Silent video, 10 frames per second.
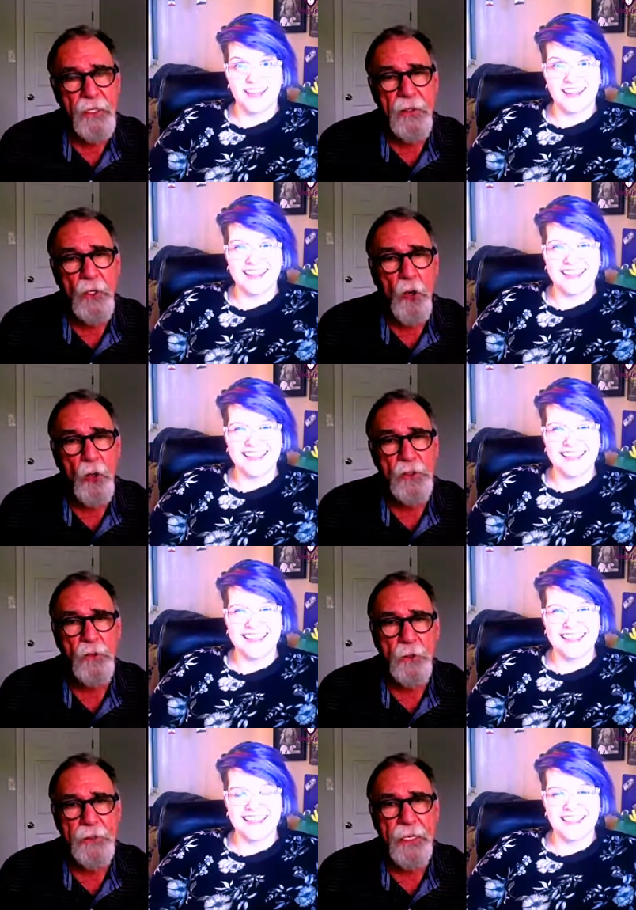Speaker 1: in the
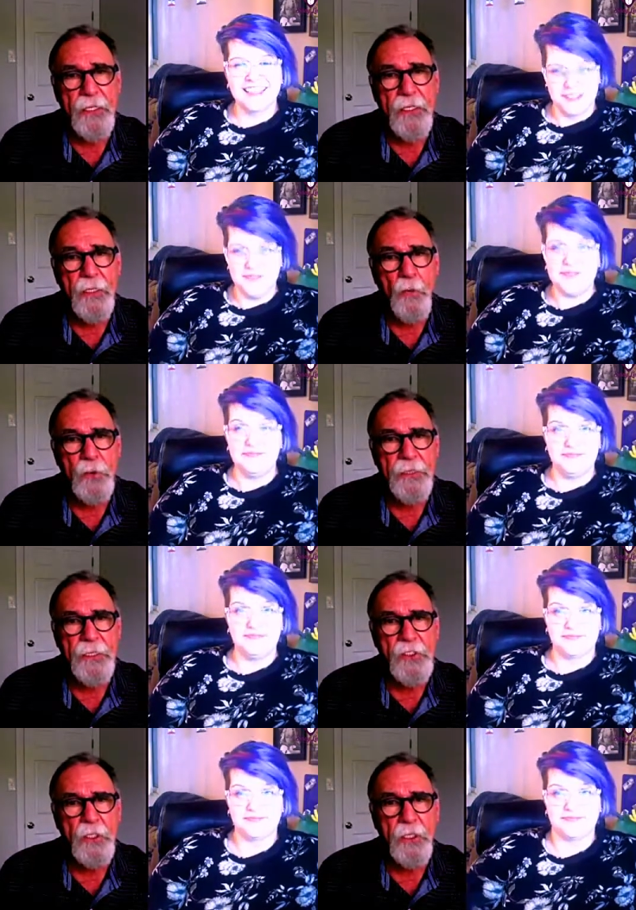course we're taking it, we're
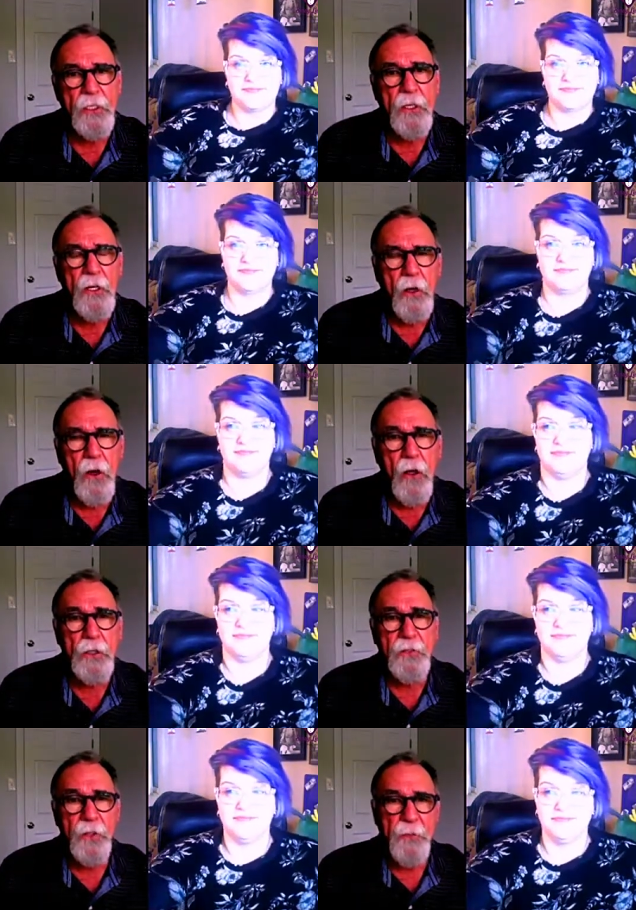teaching
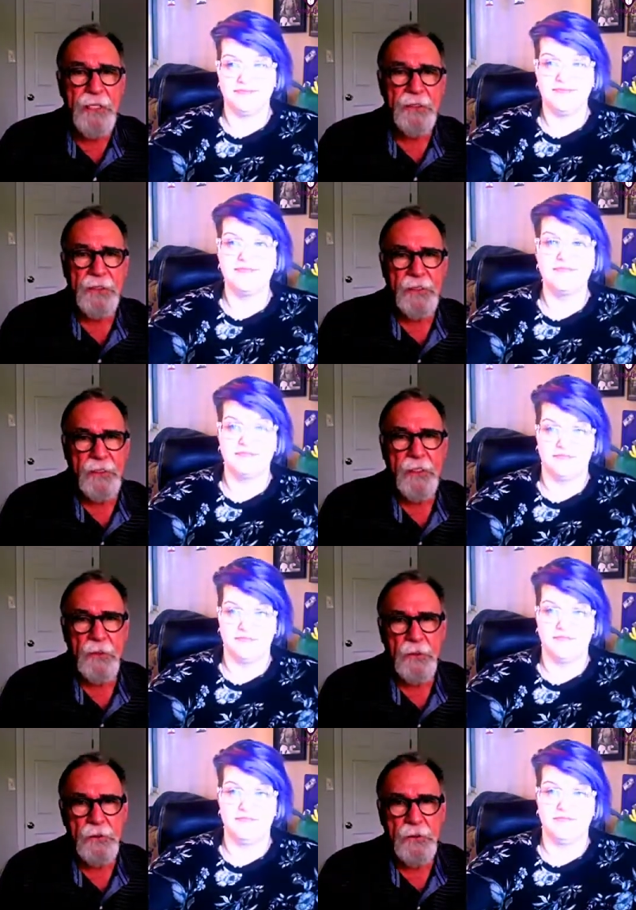all of the basic
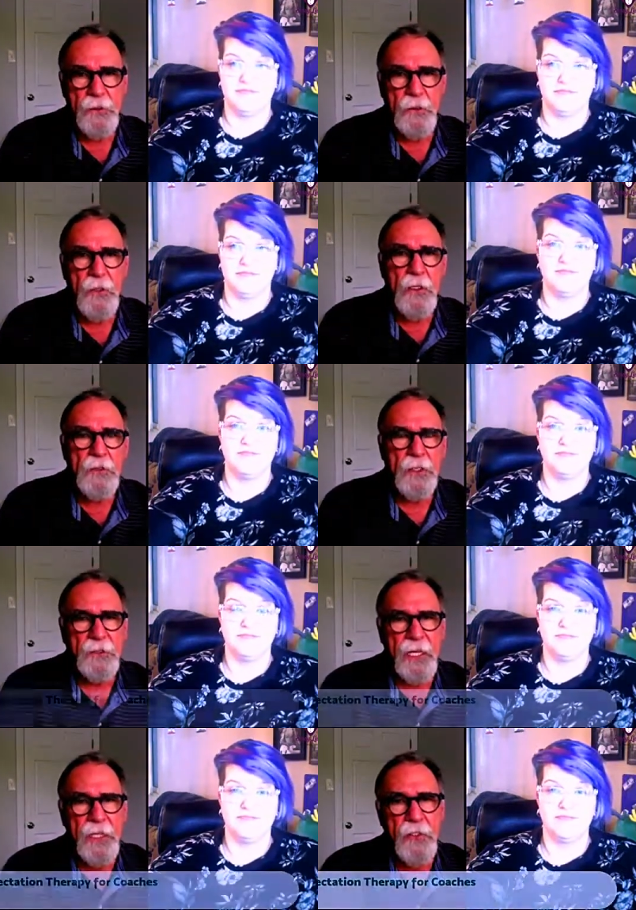skills
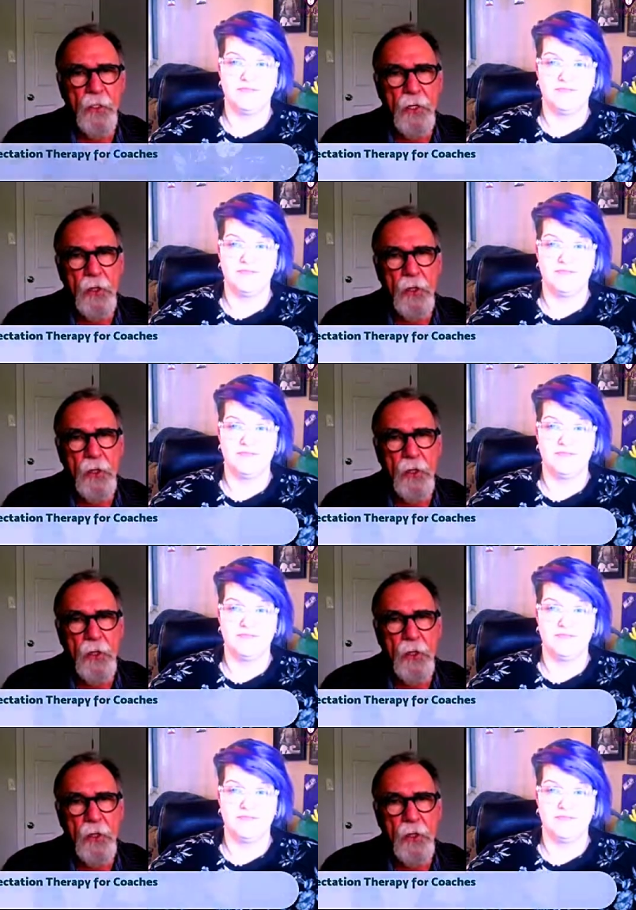to take your